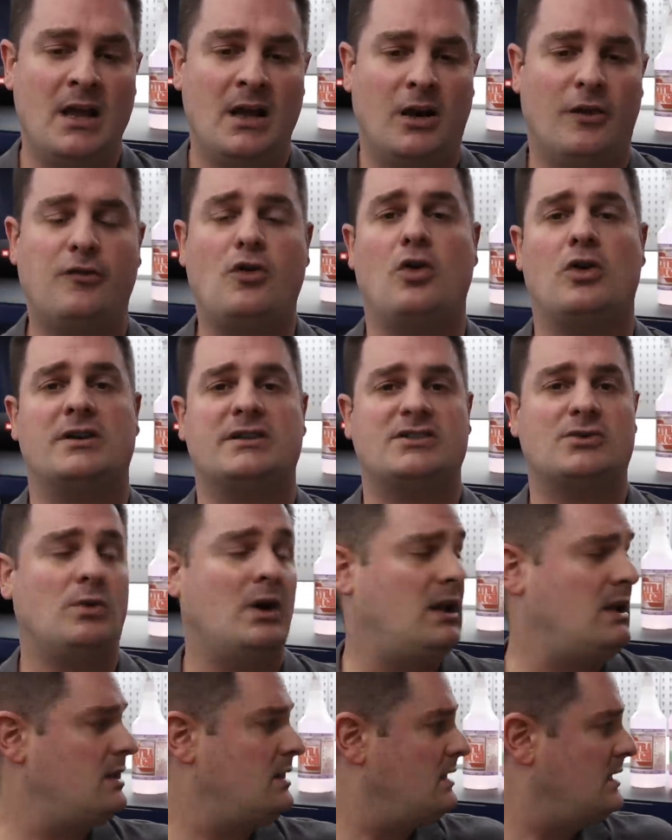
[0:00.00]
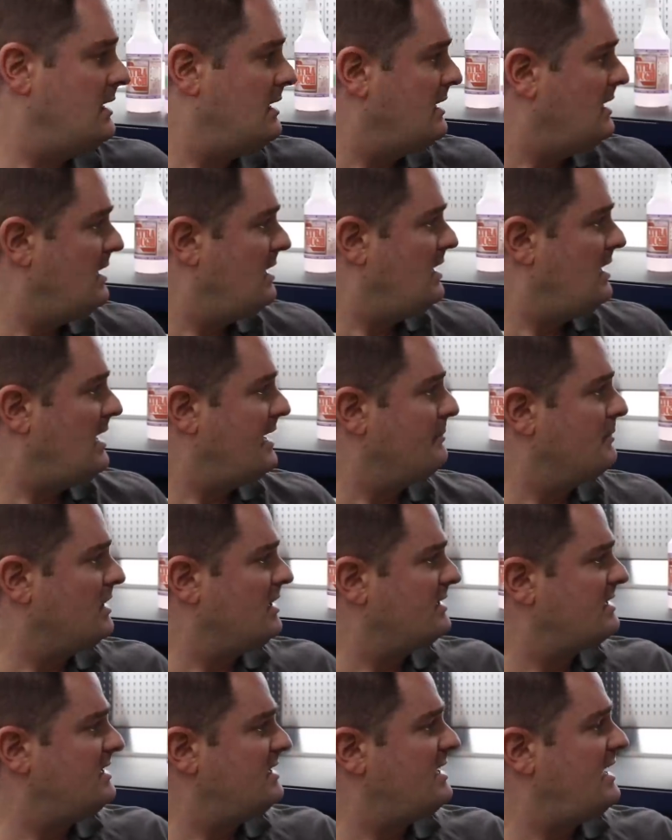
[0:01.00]
Of course, well, I'm
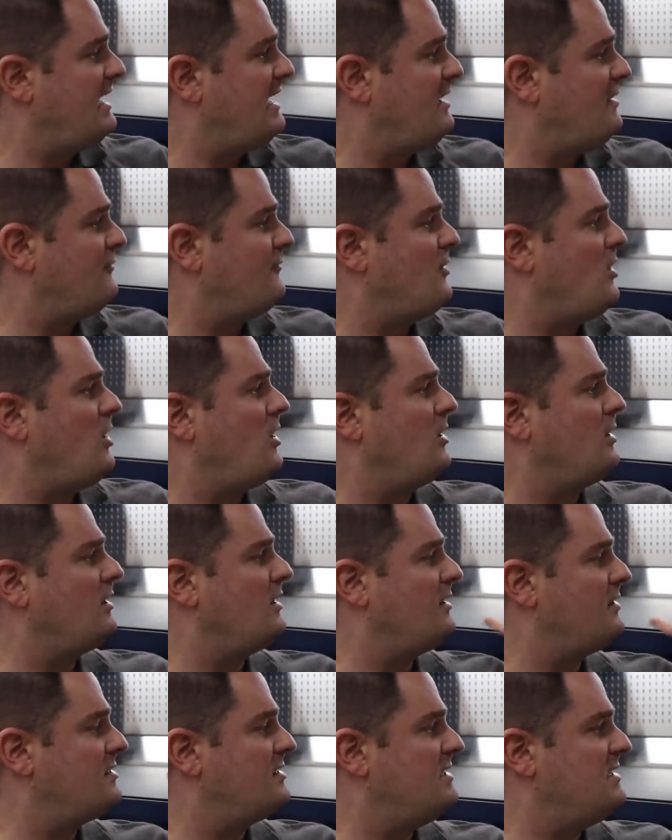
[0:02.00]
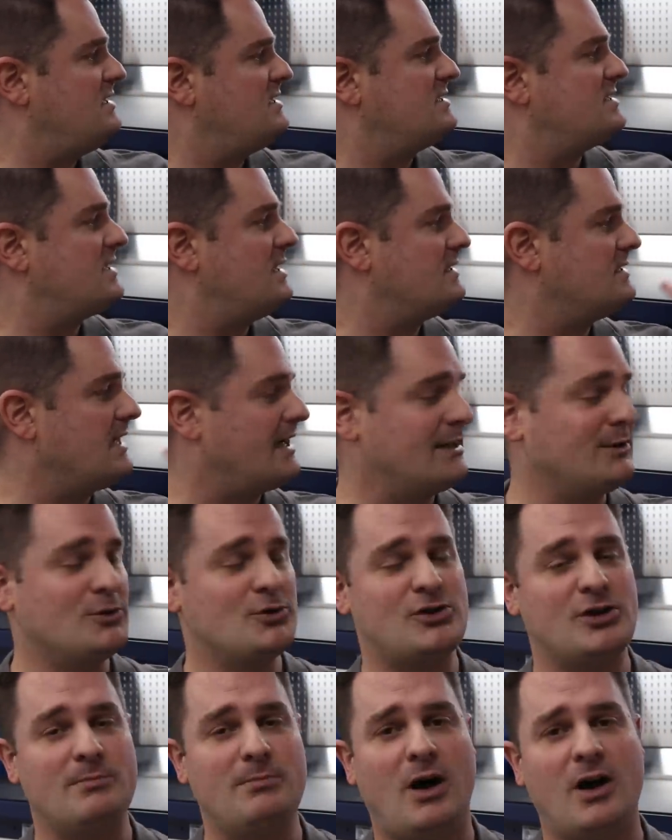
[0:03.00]
lucky to have all these
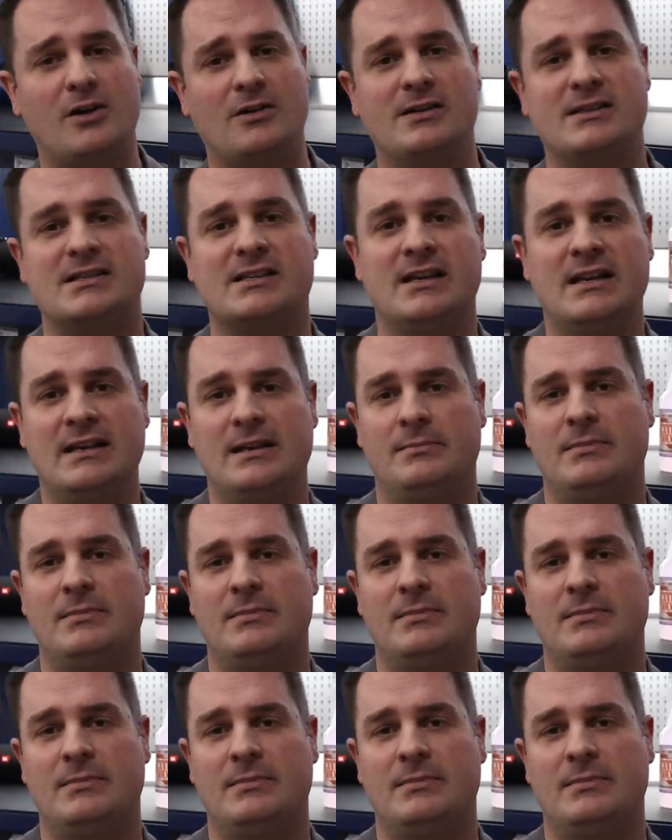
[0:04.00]
dilution bottles